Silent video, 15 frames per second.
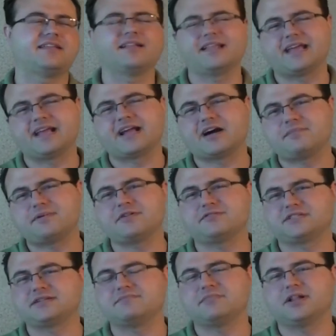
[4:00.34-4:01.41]
the link, I'll
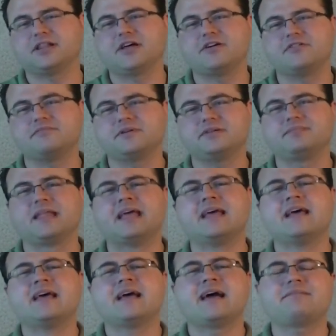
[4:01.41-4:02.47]
post it below, but
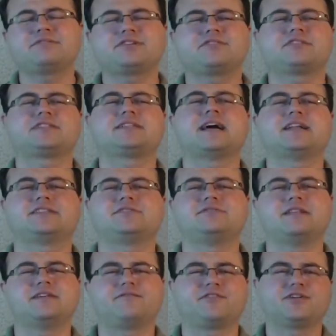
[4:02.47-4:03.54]
I'm sure it's not too
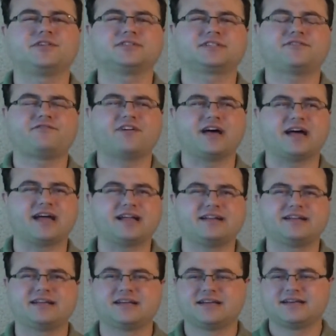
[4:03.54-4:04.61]
difficult to find.